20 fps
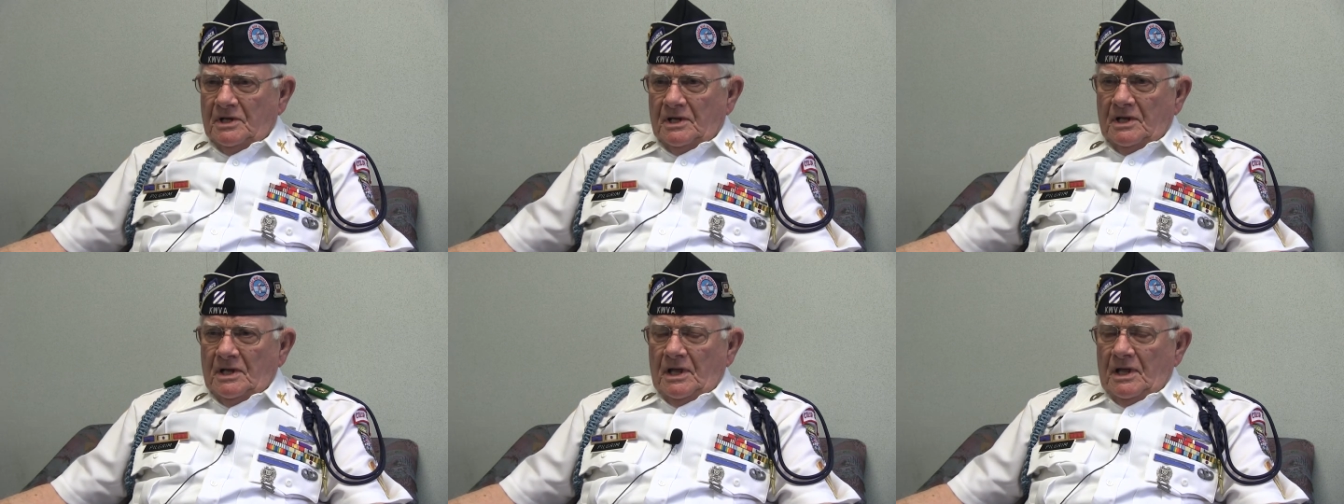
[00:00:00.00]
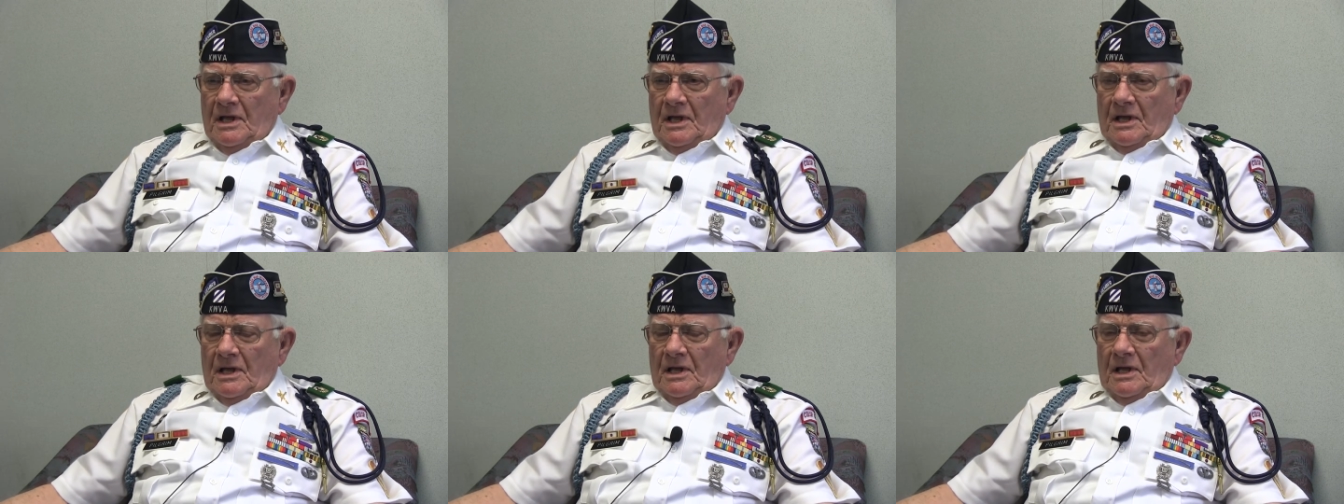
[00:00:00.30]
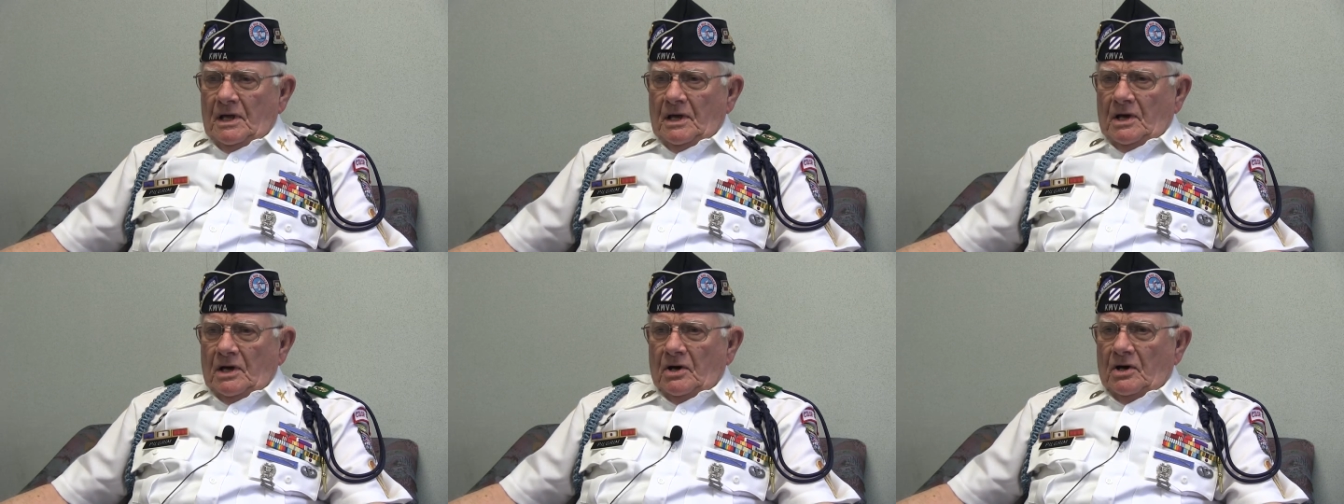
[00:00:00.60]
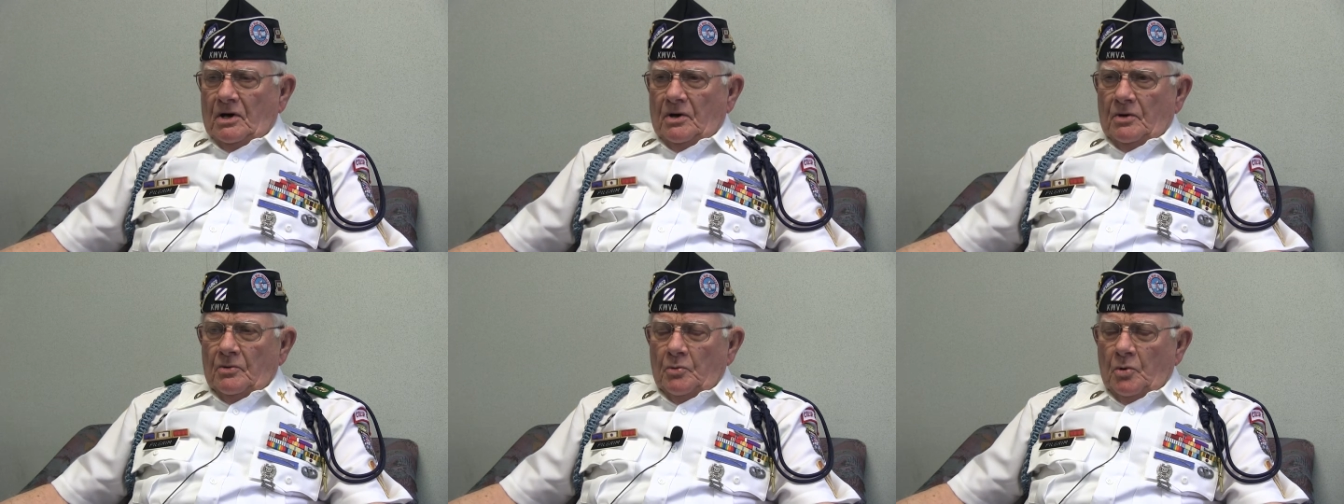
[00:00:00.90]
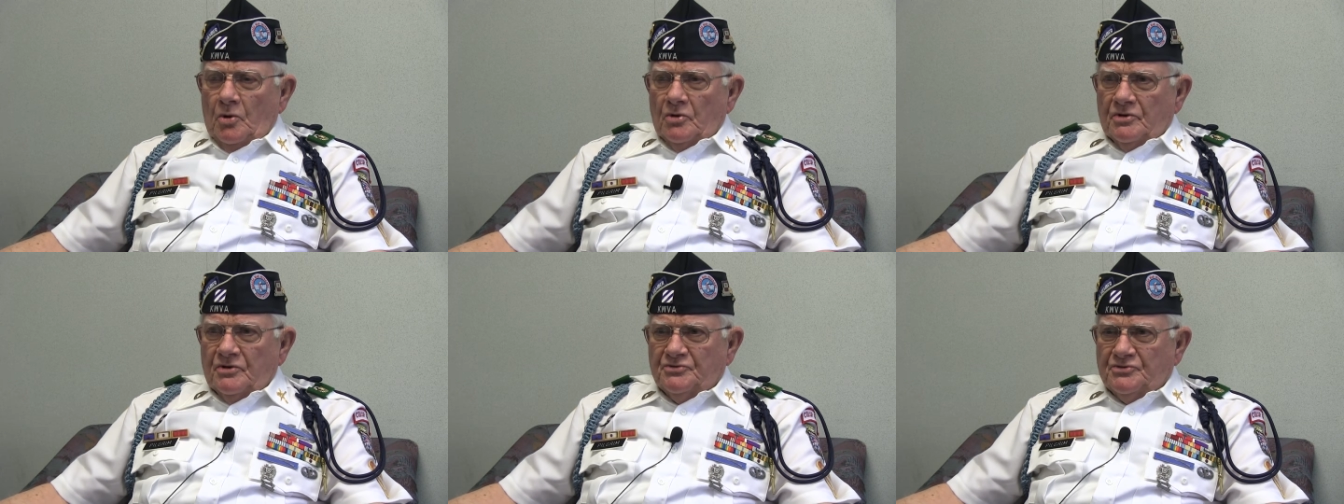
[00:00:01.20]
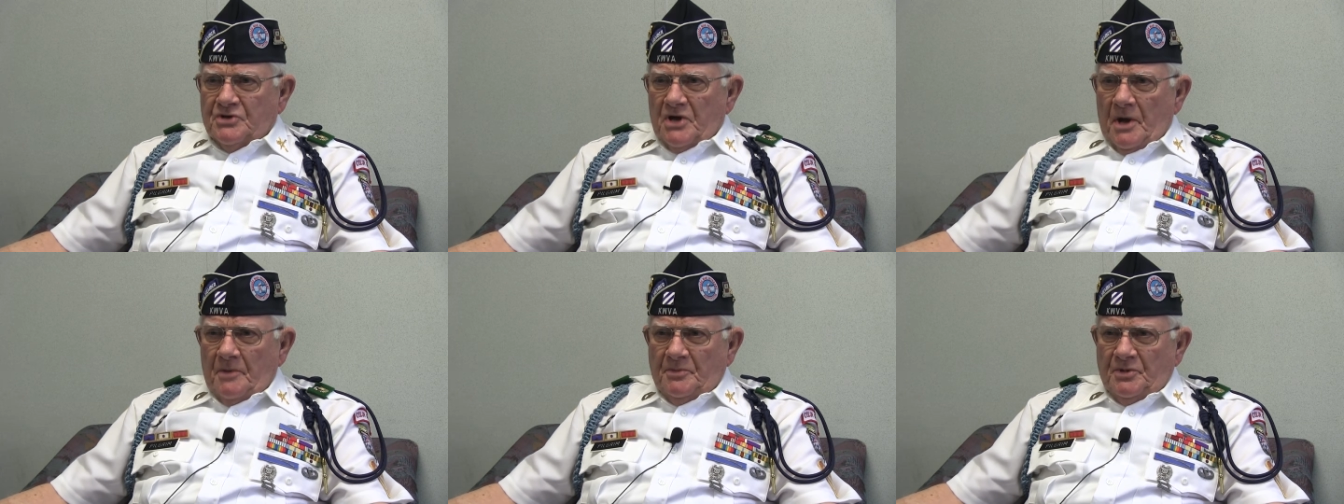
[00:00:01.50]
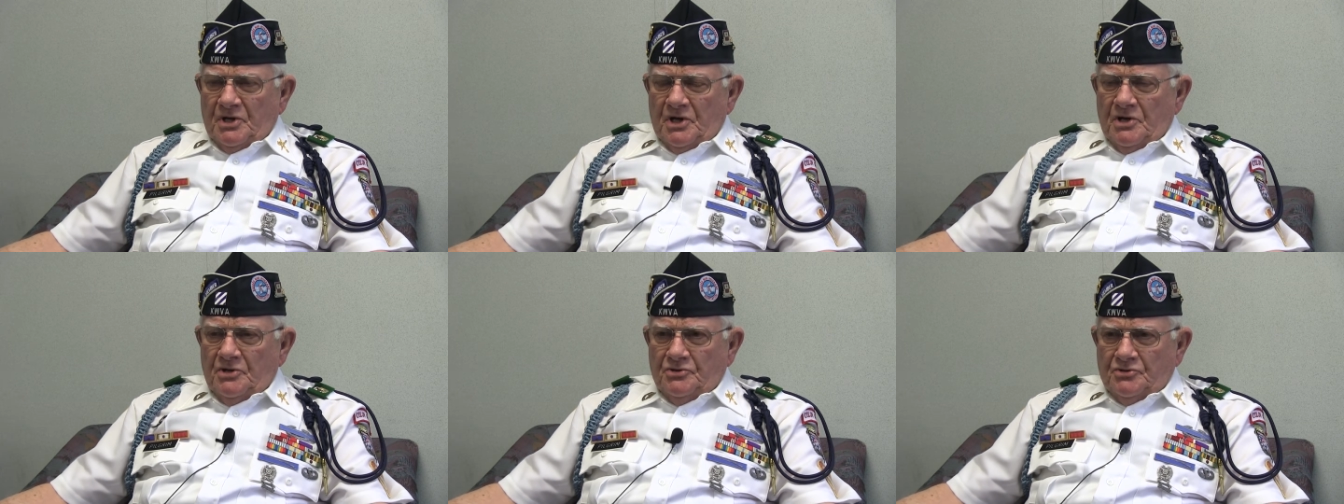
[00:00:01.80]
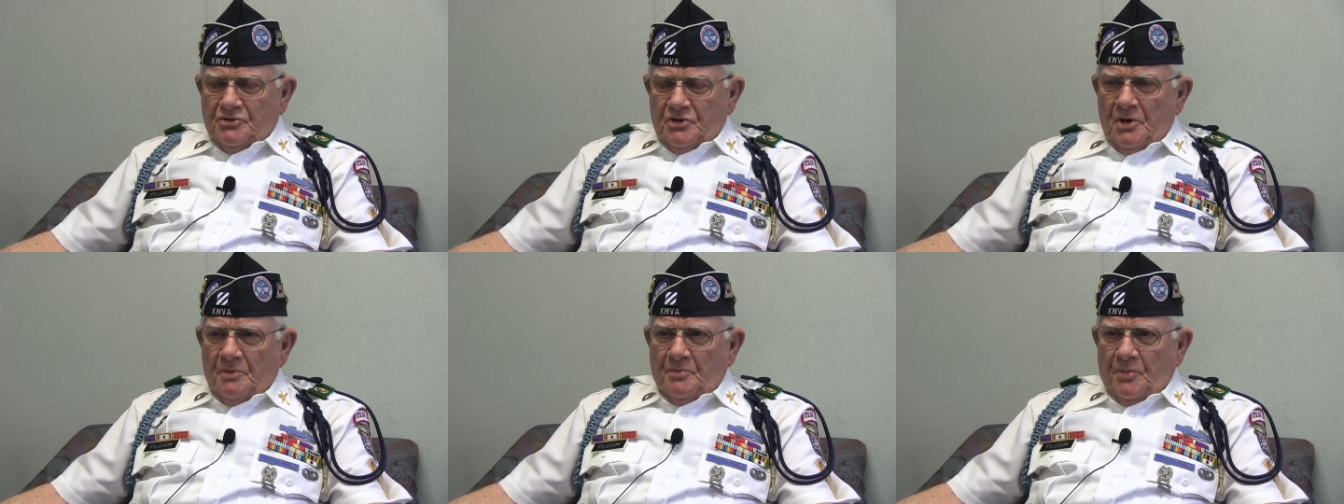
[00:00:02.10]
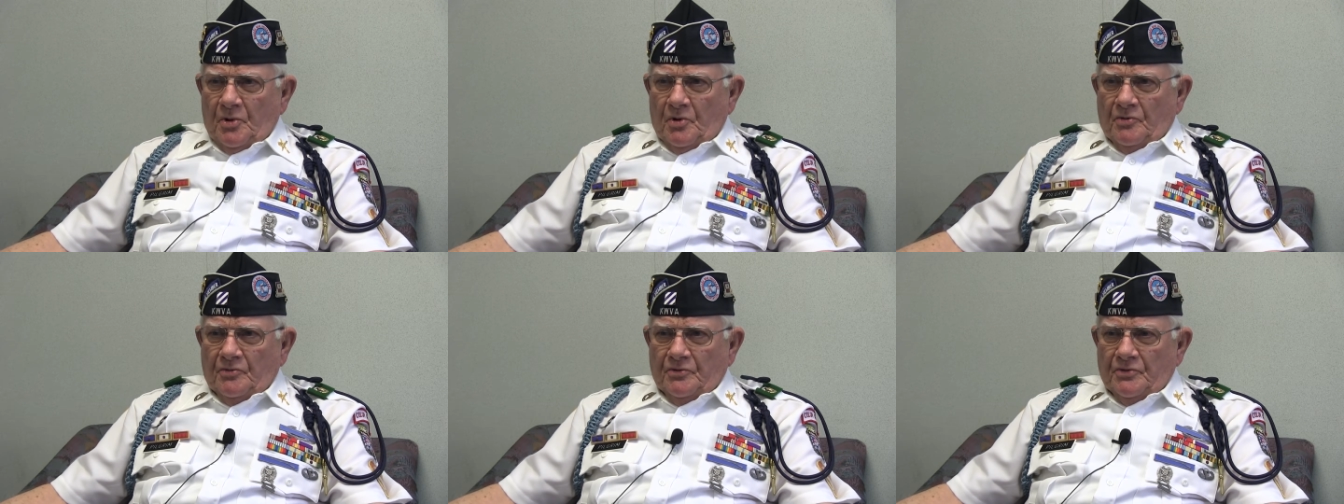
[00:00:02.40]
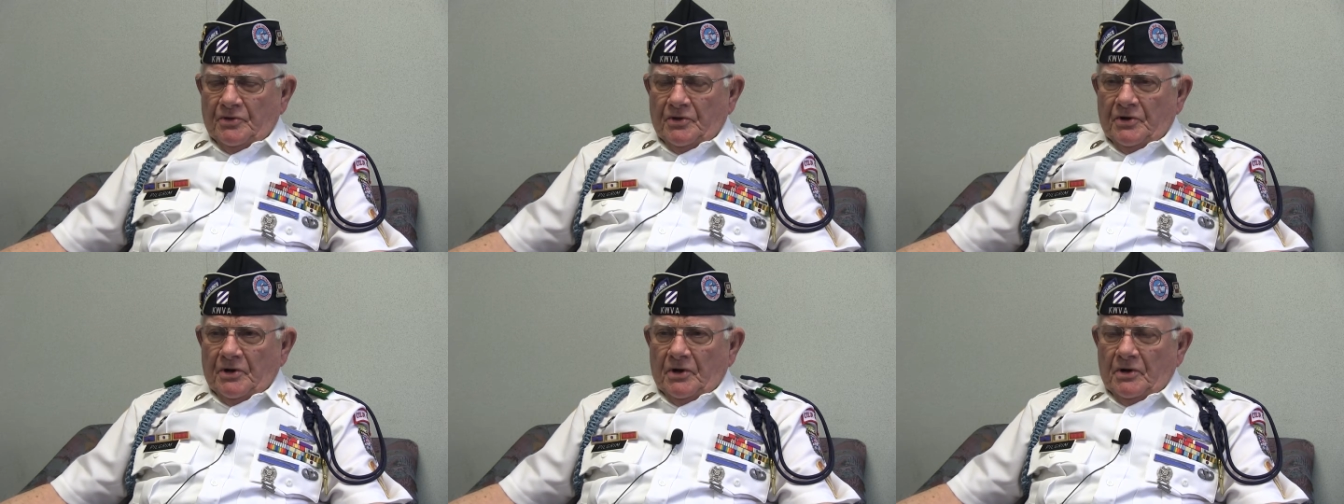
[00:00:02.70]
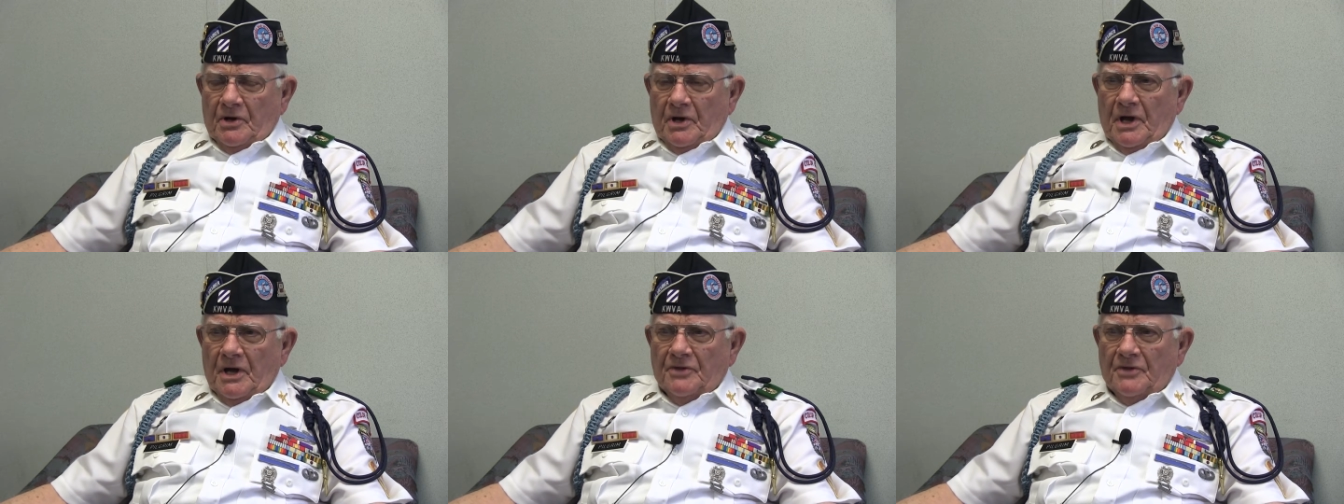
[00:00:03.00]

Ah, Uh, rode a Japanese ship over there.